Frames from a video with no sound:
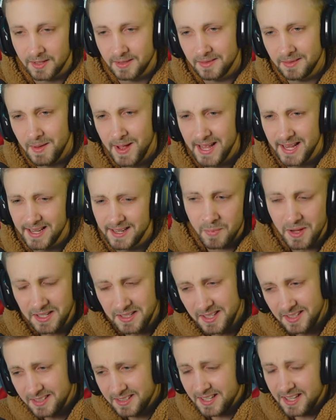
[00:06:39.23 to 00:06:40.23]
Man, man,
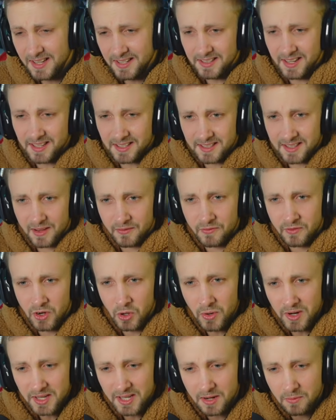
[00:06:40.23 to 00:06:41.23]
this king doesn't have
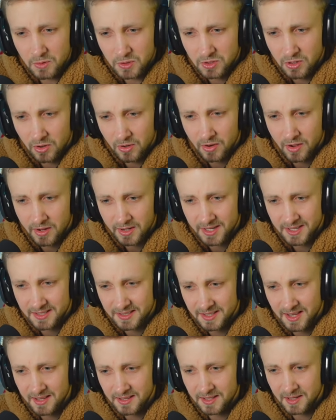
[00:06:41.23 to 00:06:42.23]
no idea what's going on in his
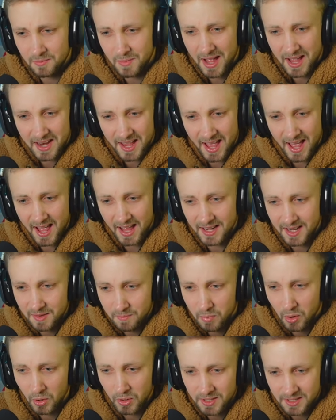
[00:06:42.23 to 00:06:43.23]
kingdom at any
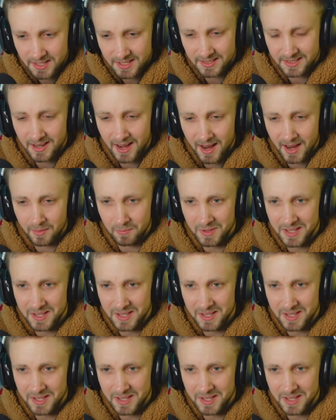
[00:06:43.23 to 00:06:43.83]
point in time.